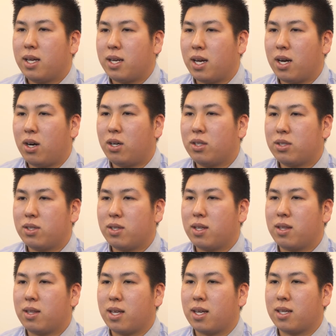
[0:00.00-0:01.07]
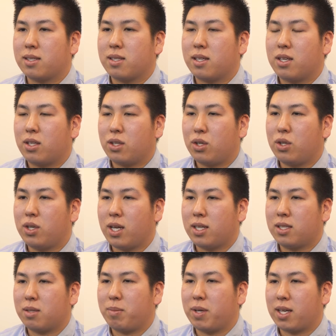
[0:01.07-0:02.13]
Now on to the things you need
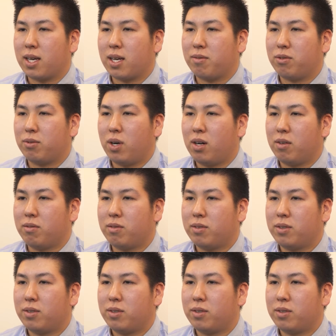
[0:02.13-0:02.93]
to be careful of.